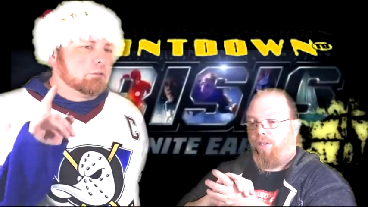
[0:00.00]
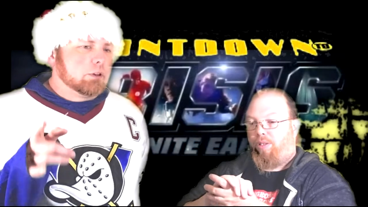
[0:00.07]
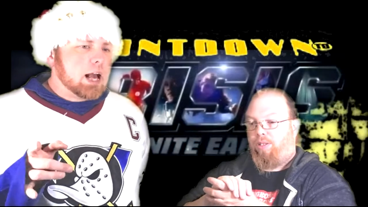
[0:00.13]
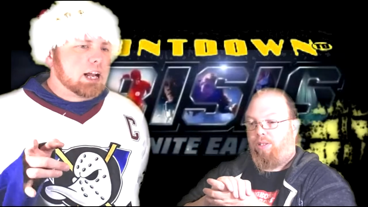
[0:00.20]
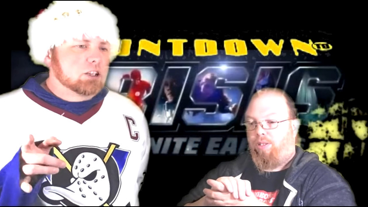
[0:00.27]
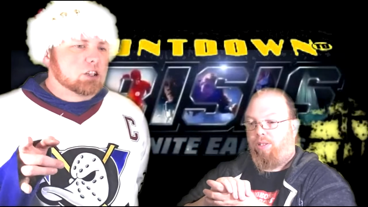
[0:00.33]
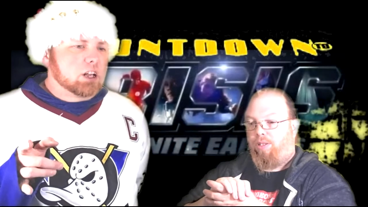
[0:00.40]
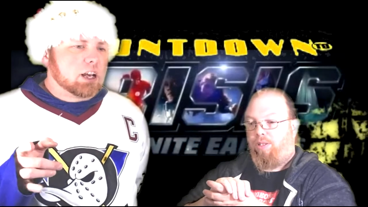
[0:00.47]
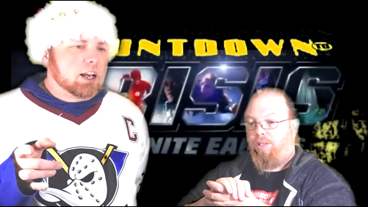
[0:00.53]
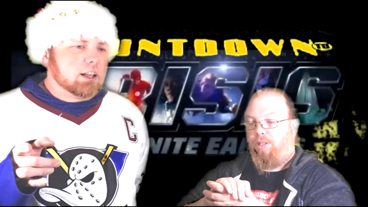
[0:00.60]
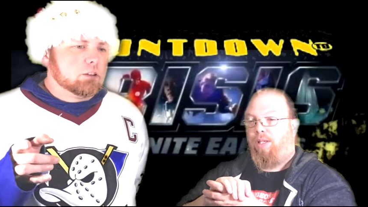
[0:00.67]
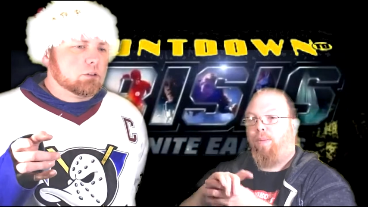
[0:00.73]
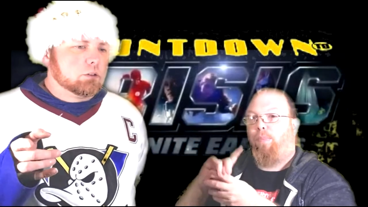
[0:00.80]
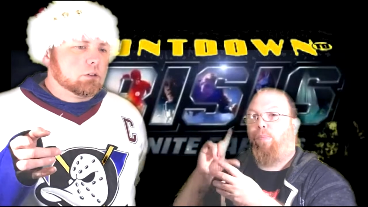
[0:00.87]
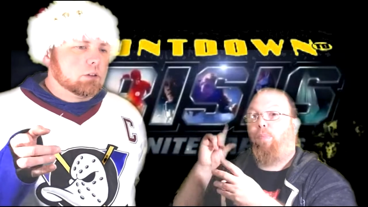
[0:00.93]
Speaker 1: Flash
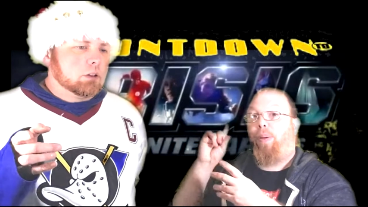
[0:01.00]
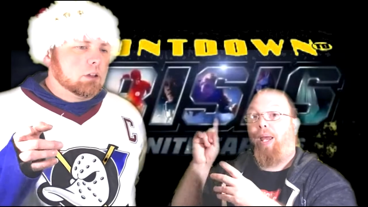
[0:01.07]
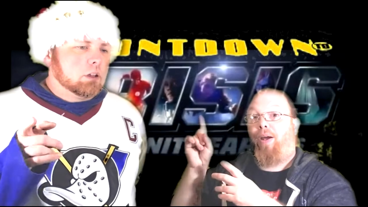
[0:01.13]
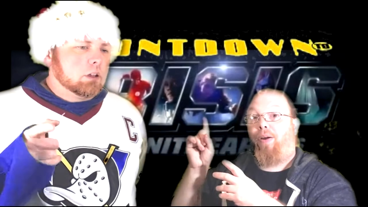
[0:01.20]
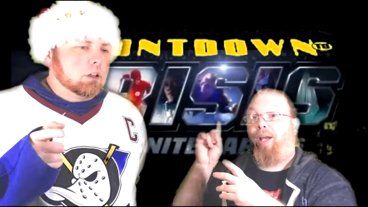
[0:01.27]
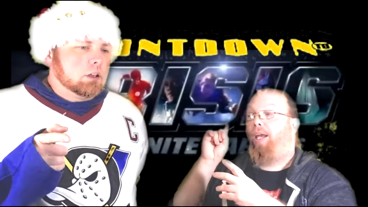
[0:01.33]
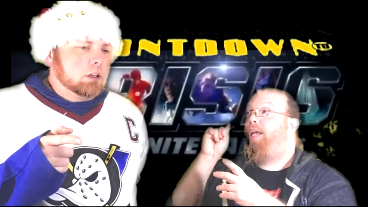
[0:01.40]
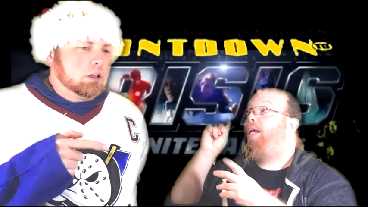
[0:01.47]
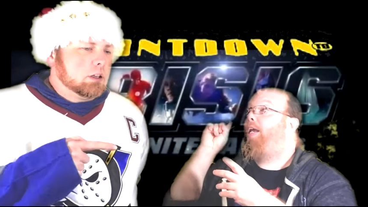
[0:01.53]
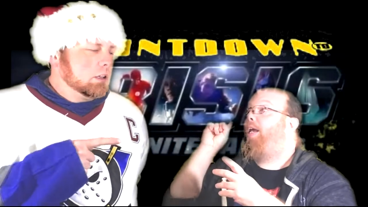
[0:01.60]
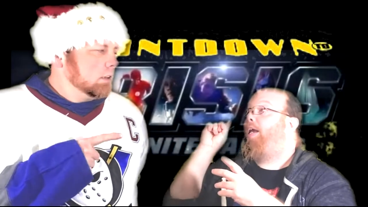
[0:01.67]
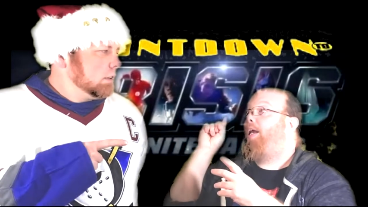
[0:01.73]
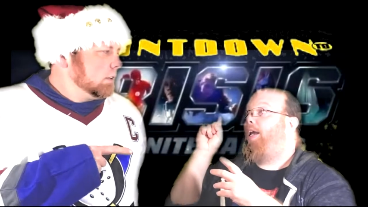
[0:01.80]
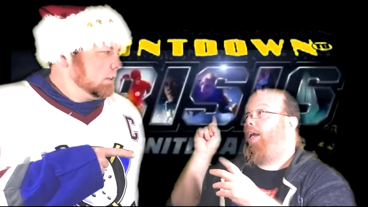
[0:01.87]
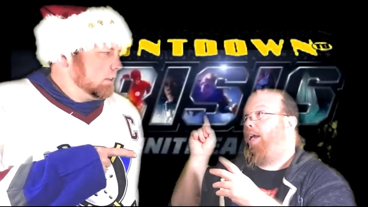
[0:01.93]
dies. Barry
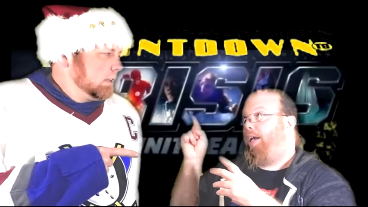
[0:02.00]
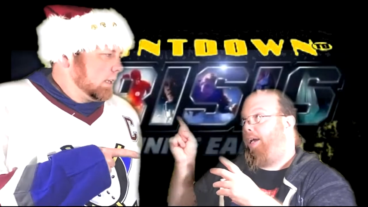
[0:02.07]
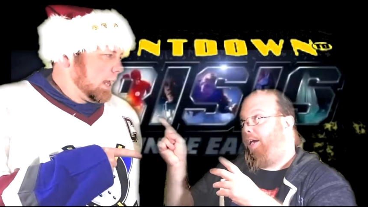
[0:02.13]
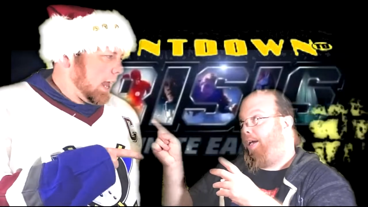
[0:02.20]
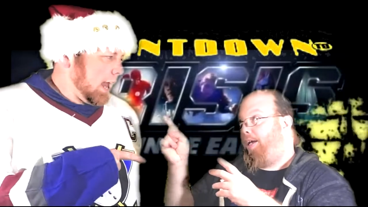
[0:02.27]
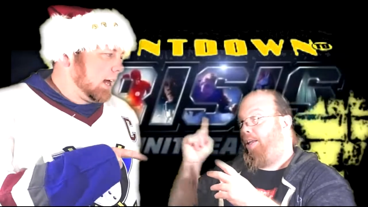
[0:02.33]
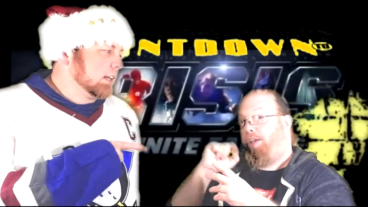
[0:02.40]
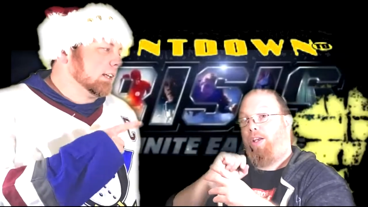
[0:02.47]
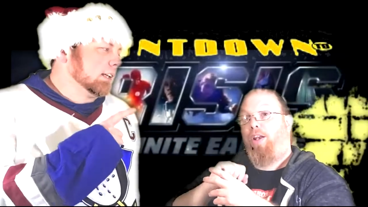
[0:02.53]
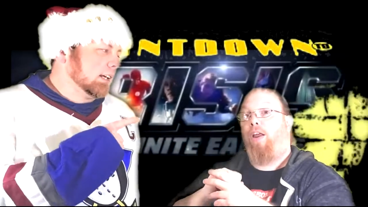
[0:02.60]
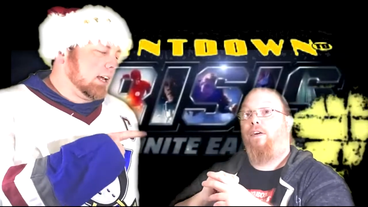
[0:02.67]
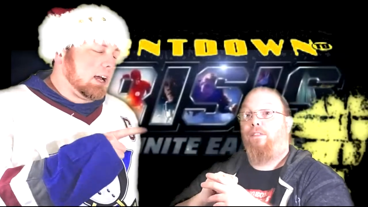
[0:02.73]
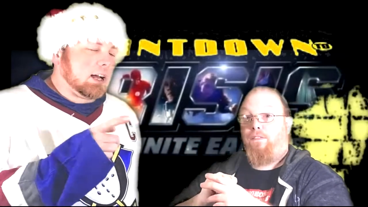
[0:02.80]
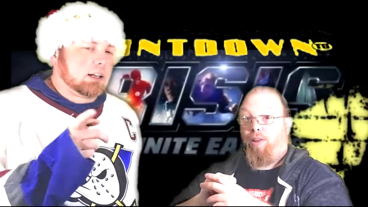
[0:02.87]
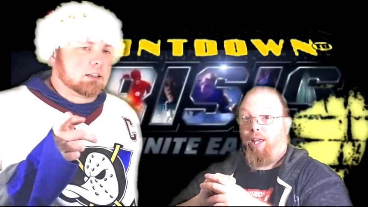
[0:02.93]
Allen,
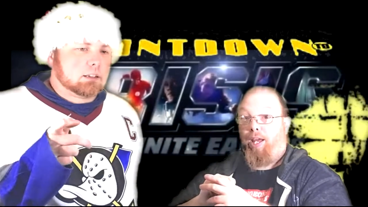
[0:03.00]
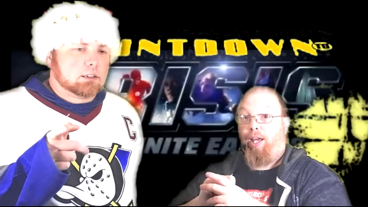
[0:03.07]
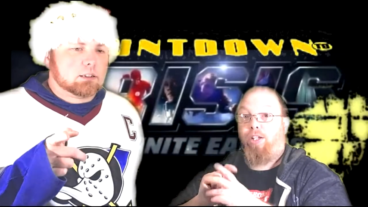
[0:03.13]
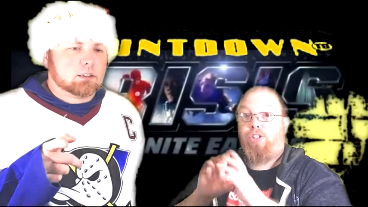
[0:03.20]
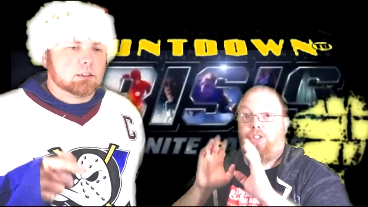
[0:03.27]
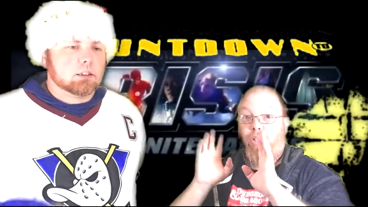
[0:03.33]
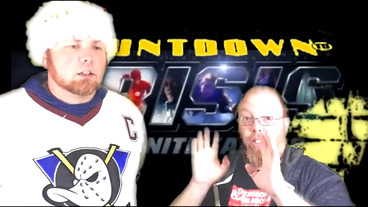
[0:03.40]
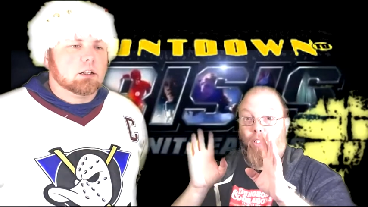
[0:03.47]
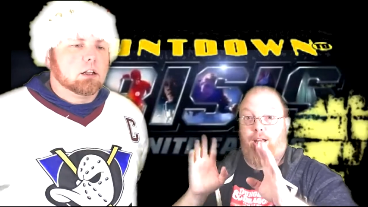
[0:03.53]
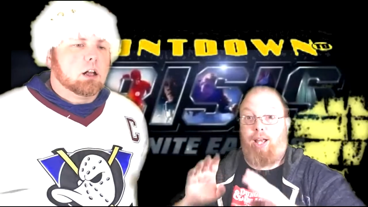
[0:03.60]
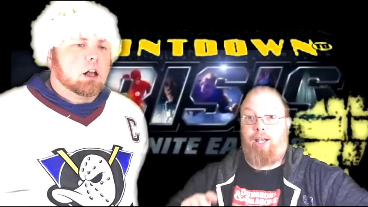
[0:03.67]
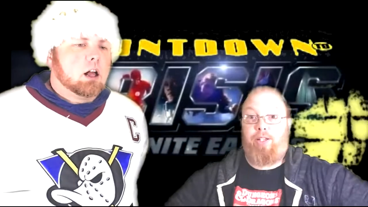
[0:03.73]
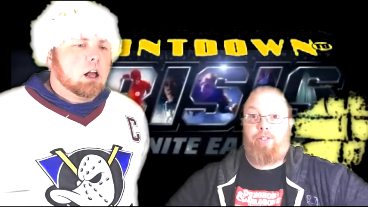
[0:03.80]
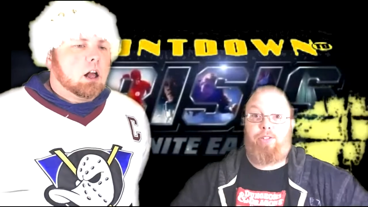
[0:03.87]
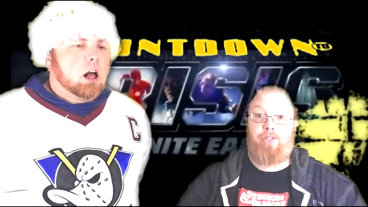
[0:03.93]
yeah, Flash
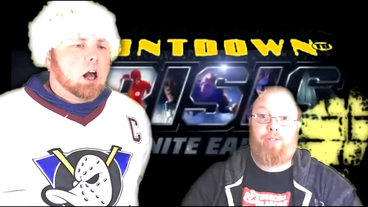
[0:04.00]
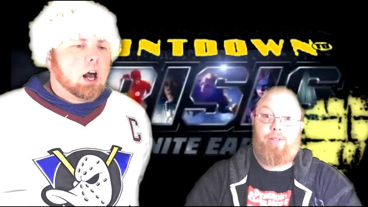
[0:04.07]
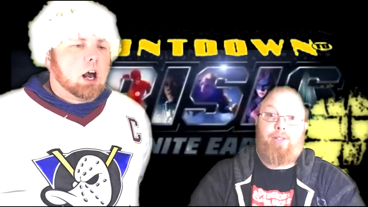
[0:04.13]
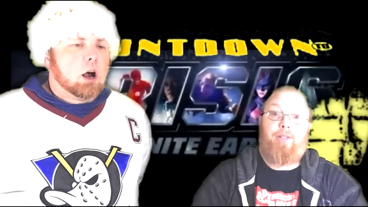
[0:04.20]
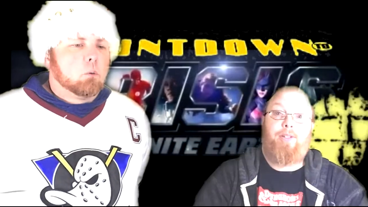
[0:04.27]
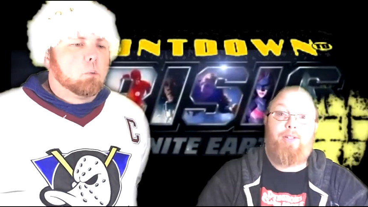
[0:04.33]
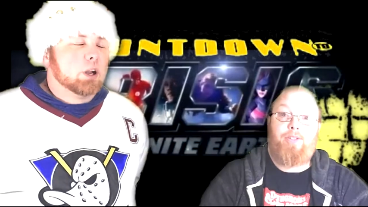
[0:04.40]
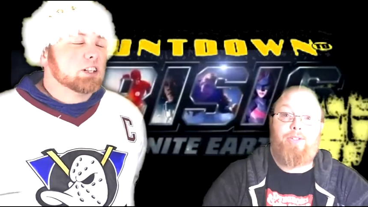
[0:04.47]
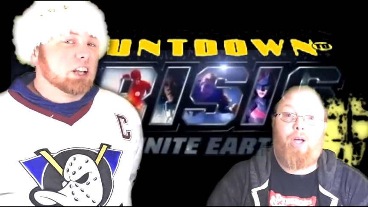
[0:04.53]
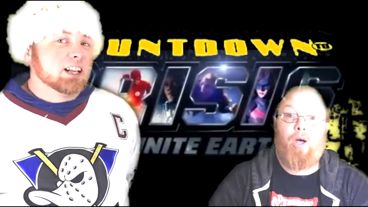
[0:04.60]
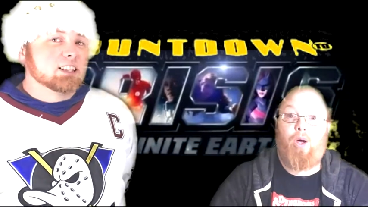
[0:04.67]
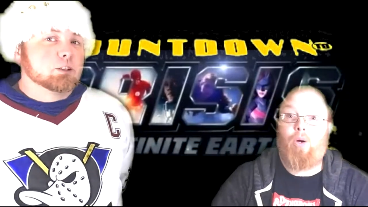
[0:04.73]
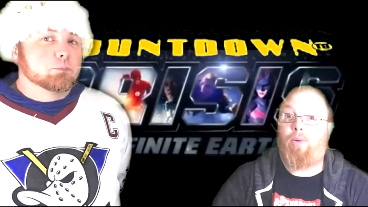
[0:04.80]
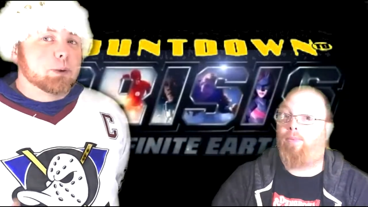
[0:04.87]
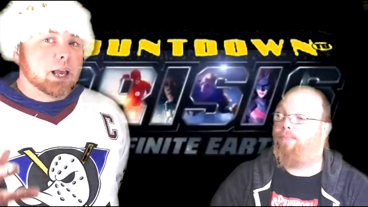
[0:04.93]
dies. Which so,
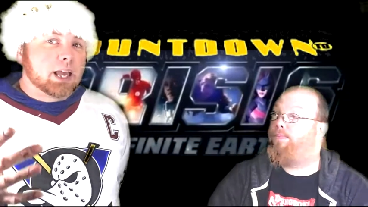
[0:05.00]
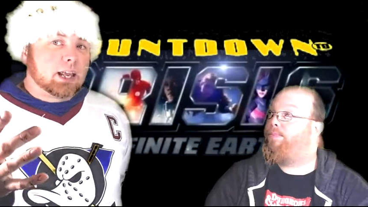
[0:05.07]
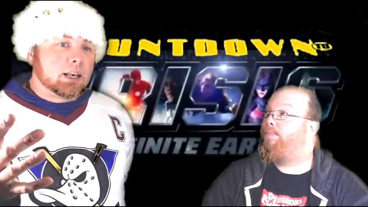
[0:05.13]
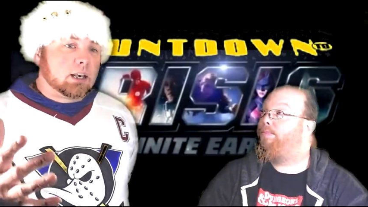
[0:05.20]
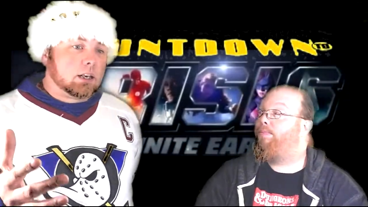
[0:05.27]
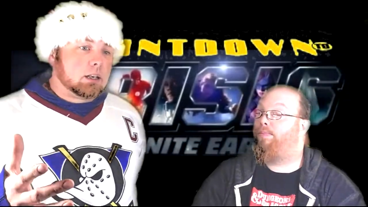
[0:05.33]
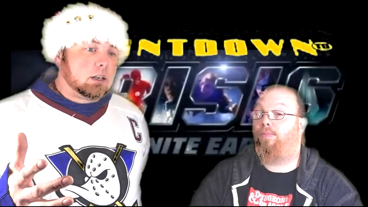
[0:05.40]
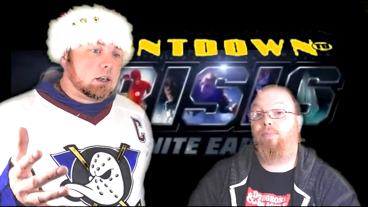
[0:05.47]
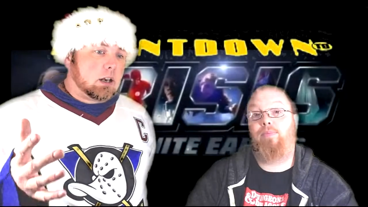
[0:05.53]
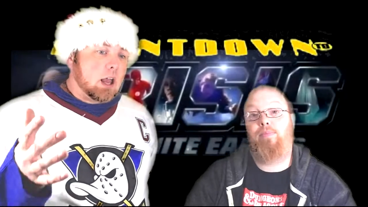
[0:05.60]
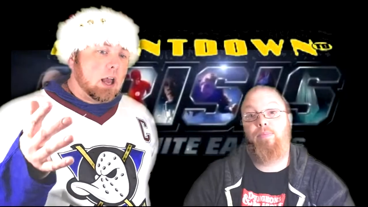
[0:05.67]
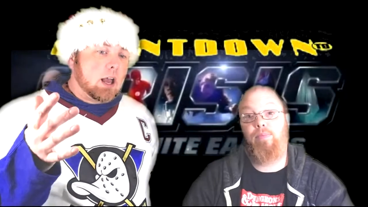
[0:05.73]
it's been